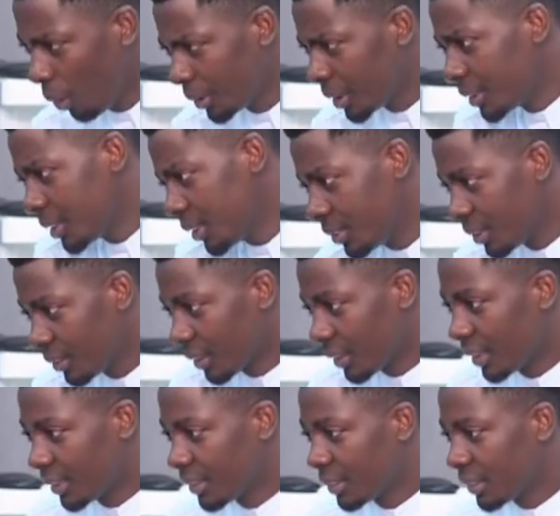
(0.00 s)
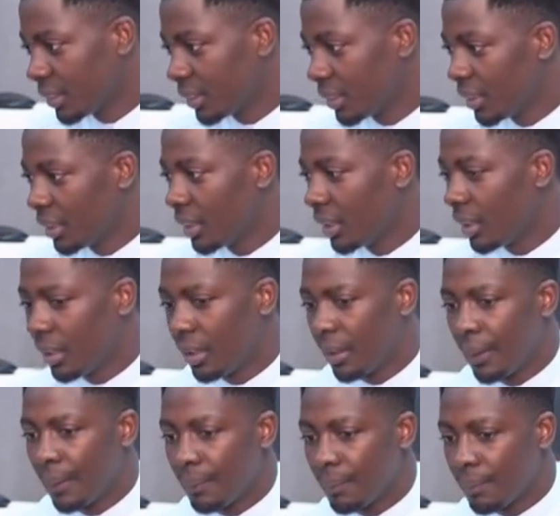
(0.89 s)
all the dishes are dirty. Yes.
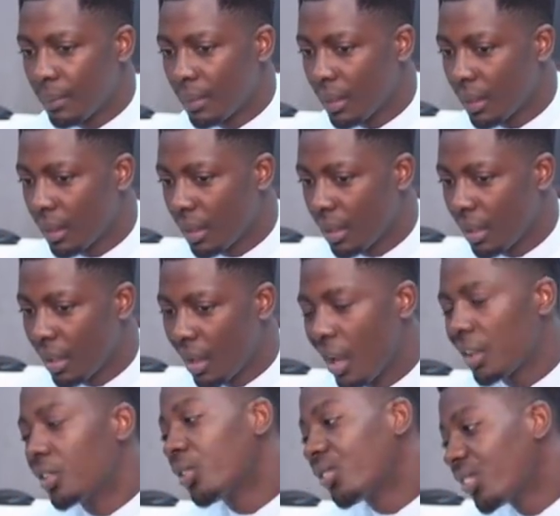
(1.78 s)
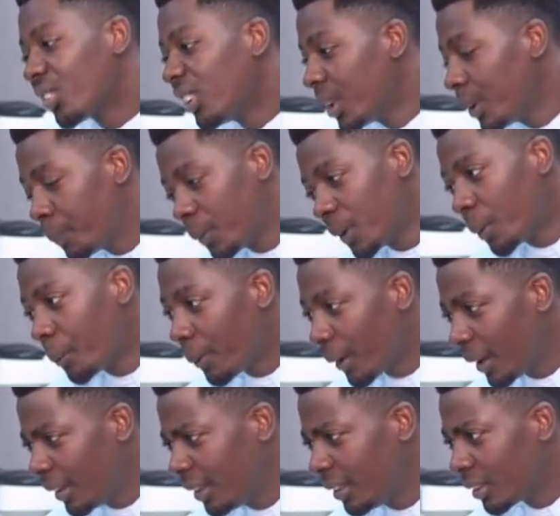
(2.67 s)
And you sleep in a
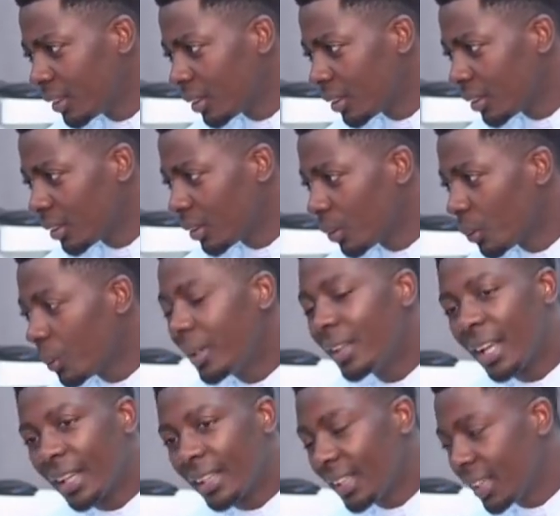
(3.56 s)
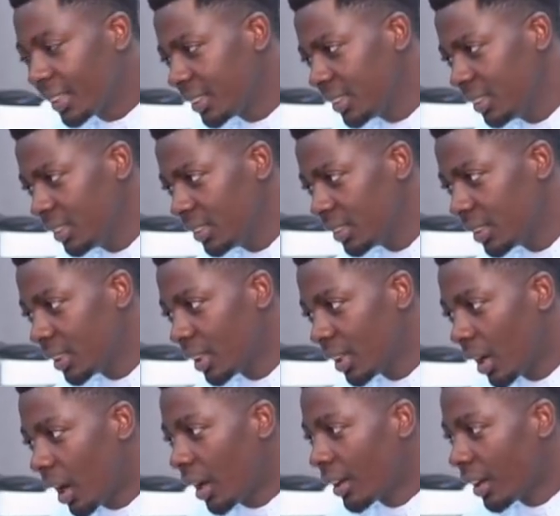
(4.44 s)
bed when they are dirty.
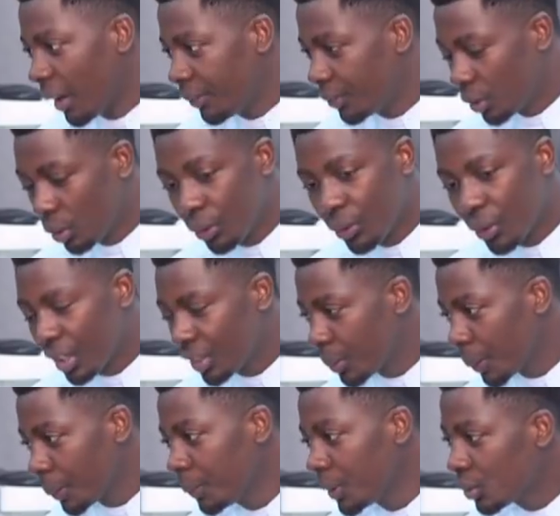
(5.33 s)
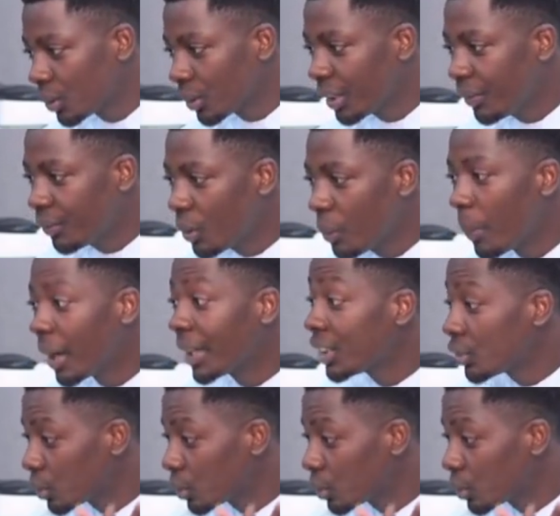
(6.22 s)
And after all, you expect me to give you money